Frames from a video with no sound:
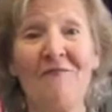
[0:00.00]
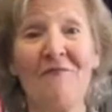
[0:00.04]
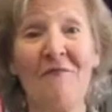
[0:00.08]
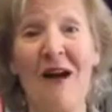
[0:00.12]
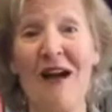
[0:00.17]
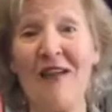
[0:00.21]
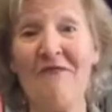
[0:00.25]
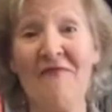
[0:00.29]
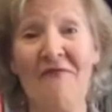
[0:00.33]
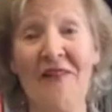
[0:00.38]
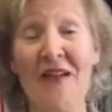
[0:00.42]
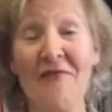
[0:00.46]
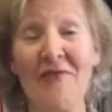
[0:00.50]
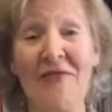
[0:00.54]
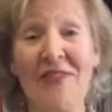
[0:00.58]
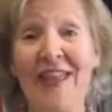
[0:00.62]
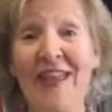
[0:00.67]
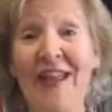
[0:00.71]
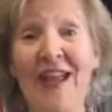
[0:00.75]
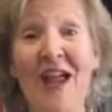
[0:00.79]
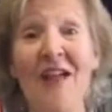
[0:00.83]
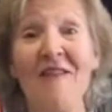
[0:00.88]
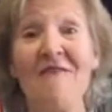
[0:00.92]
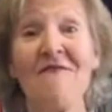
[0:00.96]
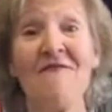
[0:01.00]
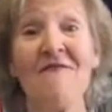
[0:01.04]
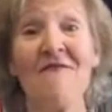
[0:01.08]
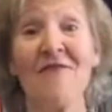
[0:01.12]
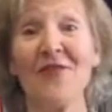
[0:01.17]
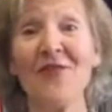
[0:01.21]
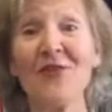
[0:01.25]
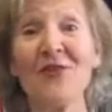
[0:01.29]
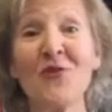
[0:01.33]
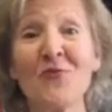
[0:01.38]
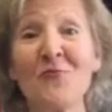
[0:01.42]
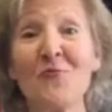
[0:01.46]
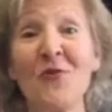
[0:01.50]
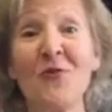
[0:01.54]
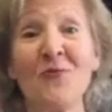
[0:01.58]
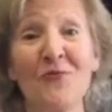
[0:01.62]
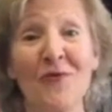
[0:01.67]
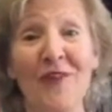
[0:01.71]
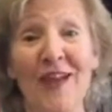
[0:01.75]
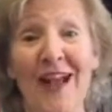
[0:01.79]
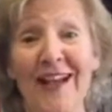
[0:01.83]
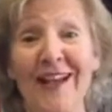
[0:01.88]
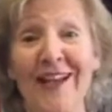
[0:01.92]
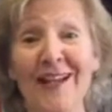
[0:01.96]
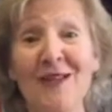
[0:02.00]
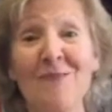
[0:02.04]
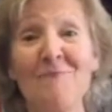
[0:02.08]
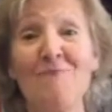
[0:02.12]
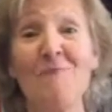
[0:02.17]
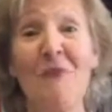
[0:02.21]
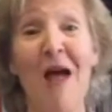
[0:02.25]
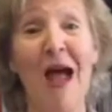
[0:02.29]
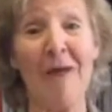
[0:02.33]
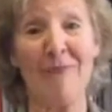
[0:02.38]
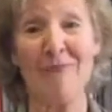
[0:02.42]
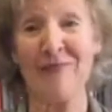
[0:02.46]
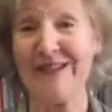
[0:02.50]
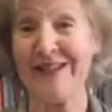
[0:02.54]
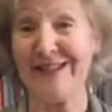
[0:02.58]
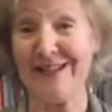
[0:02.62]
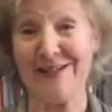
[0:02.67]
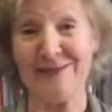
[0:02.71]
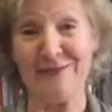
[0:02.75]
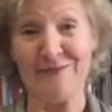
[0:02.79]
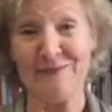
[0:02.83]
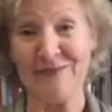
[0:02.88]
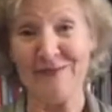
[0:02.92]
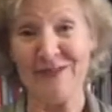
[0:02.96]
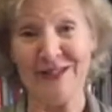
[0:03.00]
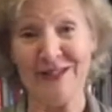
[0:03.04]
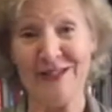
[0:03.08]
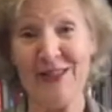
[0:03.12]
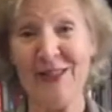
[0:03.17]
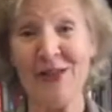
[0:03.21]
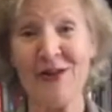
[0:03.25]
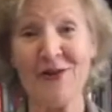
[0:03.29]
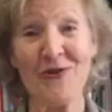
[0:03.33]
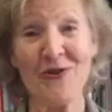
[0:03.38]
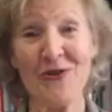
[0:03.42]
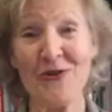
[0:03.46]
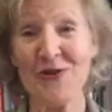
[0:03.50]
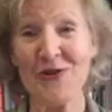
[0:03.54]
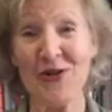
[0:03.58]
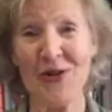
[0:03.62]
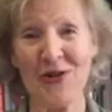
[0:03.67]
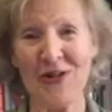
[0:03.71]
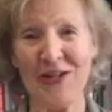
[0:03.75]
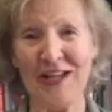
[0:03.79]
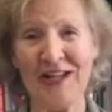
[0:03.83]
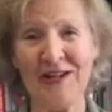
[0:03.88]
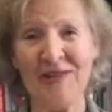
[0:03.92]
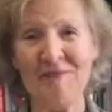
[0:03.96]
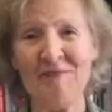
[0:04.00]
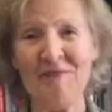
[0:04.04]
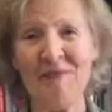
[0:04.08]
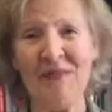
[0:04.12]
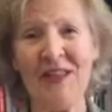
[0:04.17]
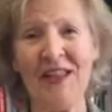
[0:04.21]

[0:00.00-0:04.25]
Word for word: my favorite thing, a virtual reality baptisms. They're starting.